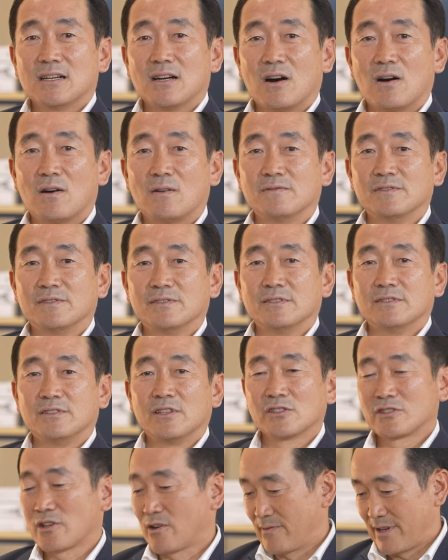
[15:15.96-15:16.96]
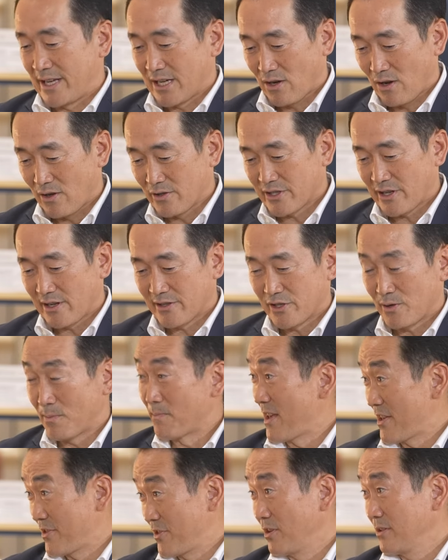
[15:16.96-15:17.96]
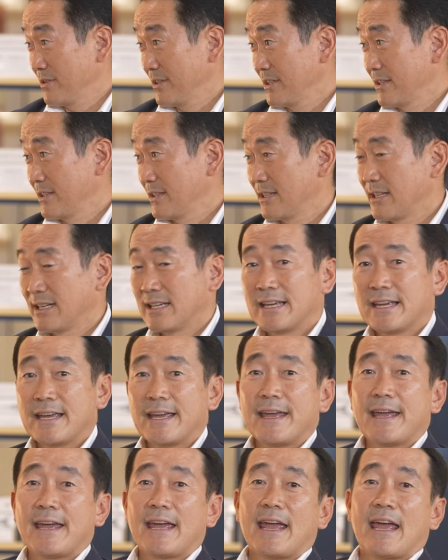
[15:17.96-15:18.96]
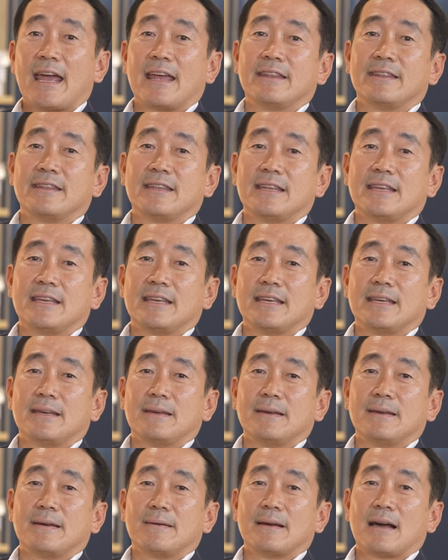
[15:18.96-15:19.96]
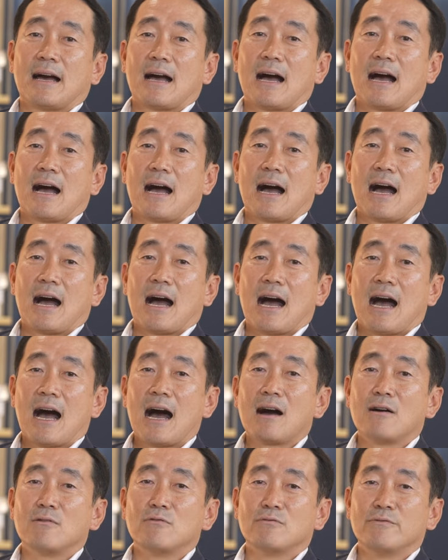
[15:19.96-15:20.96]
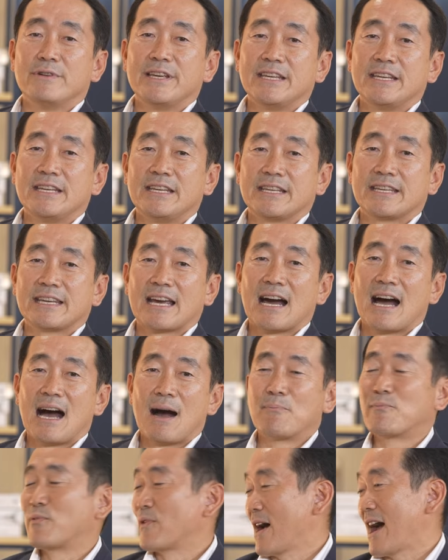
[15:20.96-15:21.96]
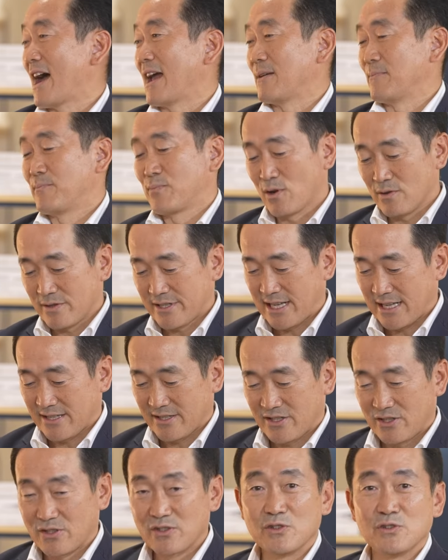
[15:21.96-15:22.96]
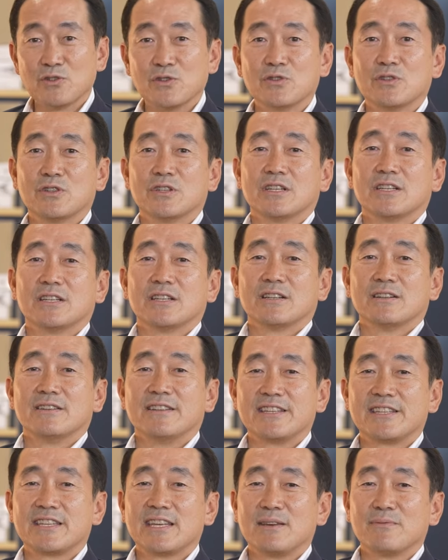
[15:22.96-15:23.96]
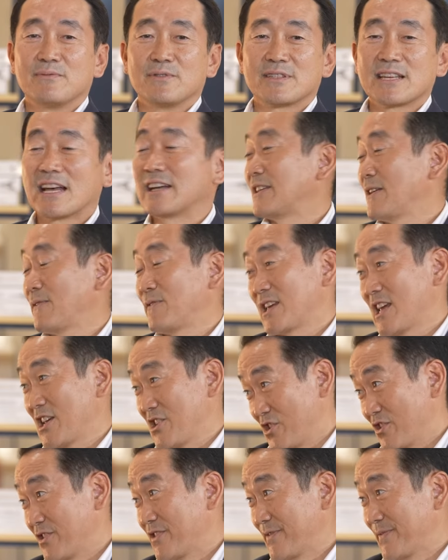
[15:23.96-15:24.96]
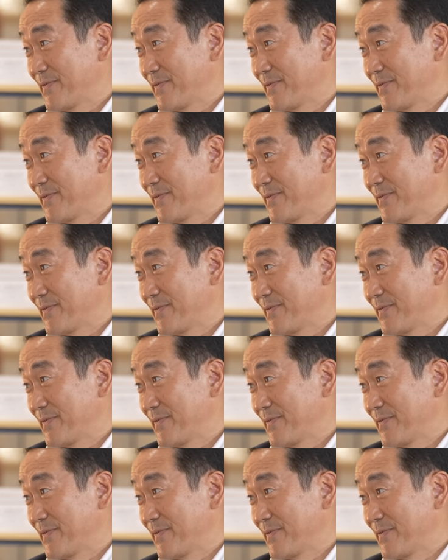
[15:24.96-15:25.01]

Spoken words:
of not only construction method and how we can apply process to receive certification.